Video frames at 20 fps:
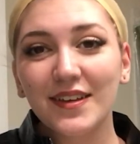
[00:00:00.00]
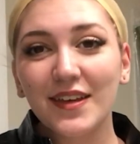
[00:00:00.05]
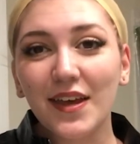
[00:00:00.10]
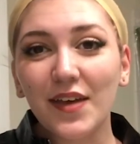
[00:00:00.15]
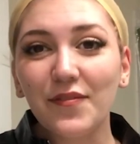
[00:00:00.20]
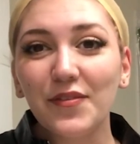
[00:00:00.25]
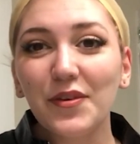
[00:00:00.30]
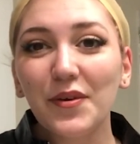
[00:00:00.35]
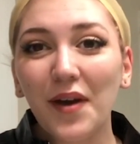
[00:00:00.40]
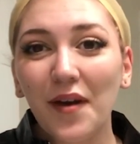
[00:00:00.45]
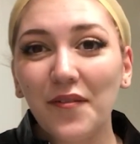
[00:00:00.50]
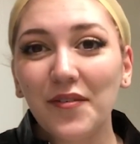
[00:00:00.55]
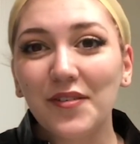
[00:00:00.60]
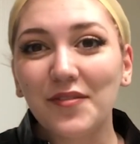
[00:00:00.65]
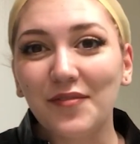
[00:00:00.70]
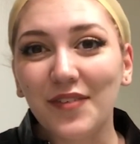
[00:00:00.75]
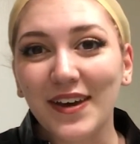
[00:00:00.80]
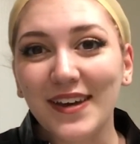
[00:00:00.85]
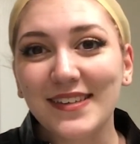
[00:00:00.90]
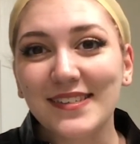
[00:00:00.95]
If you have
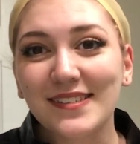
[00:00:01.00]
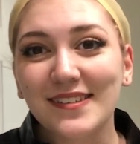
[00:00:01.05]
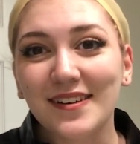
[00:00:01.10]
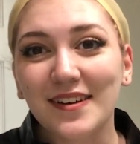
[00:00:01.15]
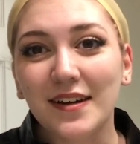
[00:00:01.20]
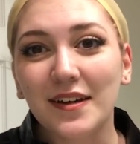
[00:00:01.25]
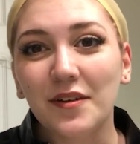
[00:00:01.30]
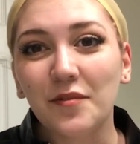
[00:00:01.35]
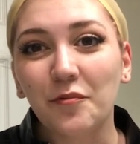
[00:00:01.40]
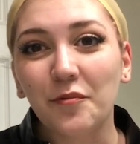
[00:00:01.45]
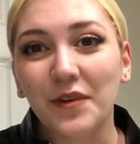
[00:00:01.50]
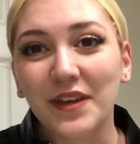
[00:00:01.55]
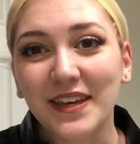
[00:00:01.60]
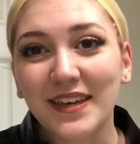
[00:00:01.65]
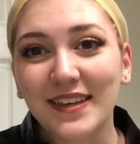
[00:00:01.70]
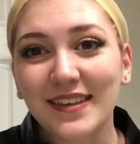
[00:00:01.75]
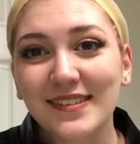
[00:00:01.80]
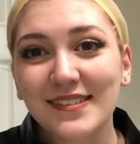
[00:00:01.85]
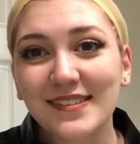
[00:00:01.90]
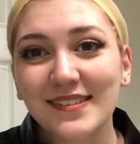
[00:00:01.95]
advice on
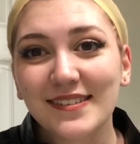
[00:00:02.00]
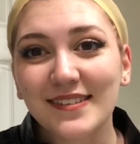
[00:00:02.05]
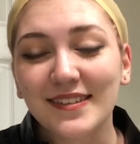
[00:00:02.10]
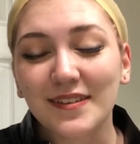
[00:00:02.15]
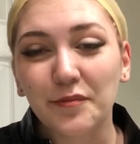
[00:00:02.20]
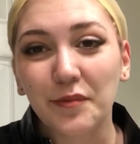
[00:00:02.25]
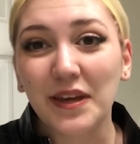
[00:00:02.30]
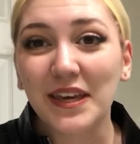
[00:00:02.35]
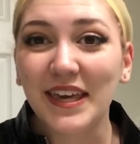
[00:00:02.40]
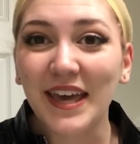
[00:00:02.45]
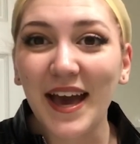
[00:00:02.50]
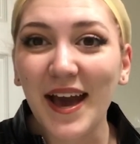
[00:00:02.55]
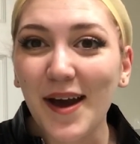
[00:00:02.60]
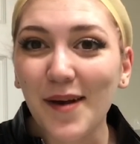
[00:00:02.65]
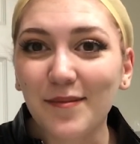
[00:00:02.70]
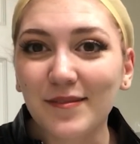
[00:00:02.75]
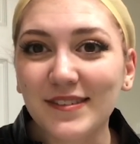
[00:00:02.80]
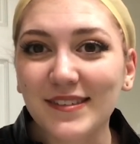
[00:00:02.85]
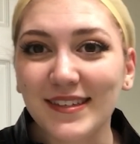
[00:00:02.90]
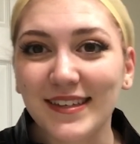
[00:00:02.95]
wigs, wig
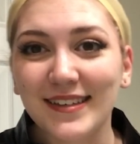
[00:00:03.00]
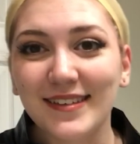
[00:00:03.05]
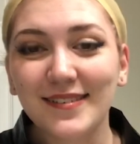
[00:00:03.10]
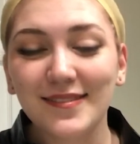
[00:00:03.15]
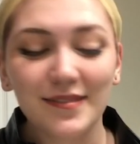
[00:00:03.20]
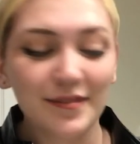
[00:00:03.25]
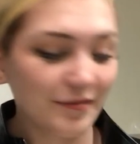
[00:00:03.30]
caps, like